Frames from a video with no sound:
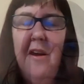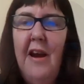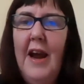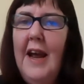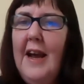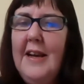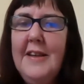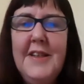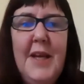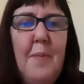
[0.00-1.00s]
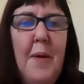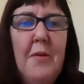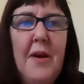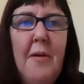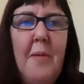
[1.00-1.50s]
I can see
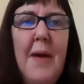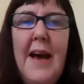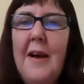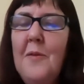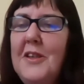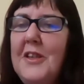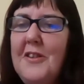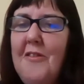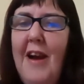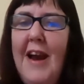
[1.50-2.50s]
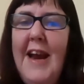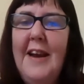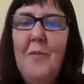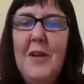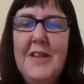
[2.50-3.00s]
people coming back, which is
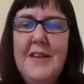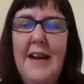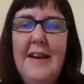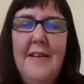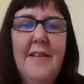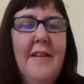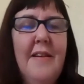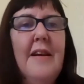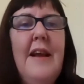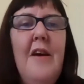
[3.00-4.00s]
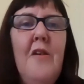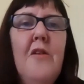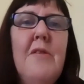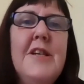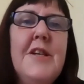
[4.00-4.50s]
great. We'll just let all
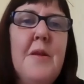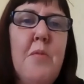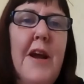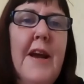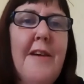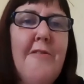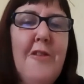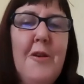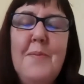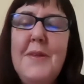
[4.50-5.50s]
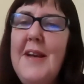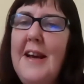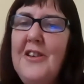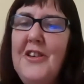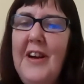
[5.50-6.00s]
the rest of the breakout groups
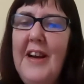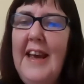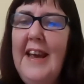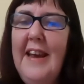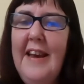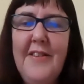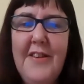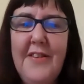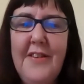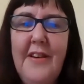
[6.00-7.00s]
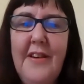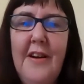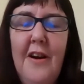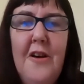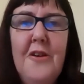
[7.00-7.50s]
actually just
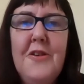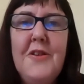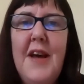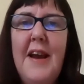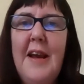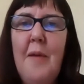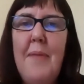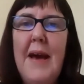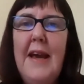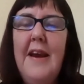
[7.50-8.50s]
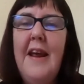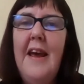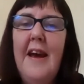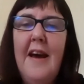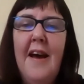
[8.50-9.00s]
close and get back in
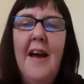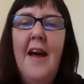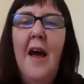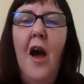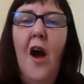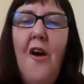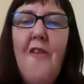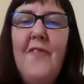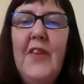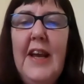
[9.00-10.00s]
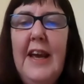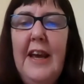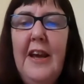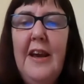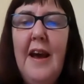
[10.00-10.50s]
here.
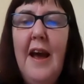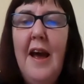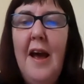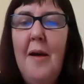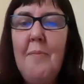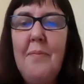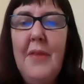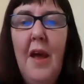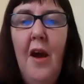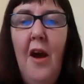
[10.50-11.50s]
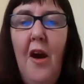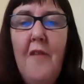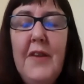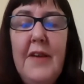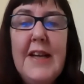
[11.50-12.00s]
Hopefully
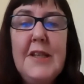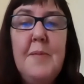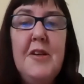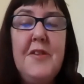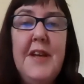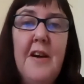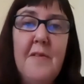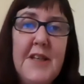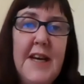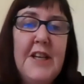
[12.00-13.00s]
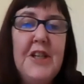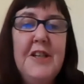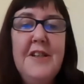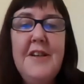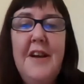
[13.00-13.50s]
you've had some interesting conversations.